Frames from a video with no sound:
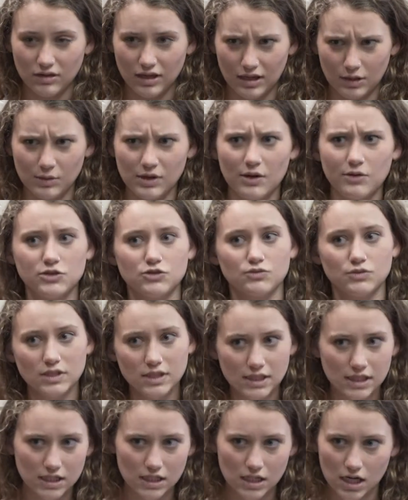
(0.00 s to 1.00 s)
when I was
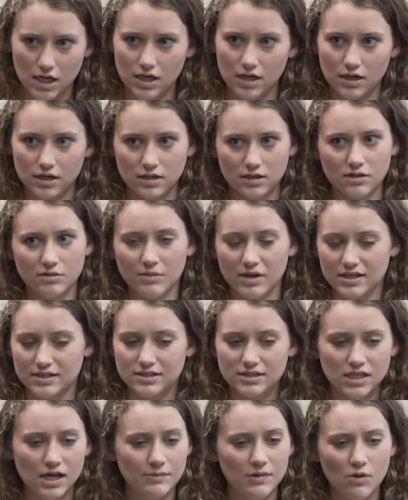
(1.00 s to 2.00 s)
really young, my
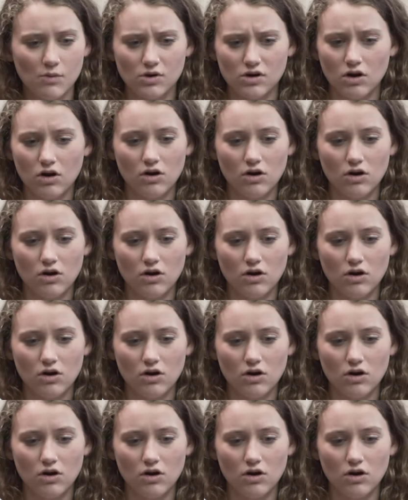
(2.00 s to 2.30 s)
stomach would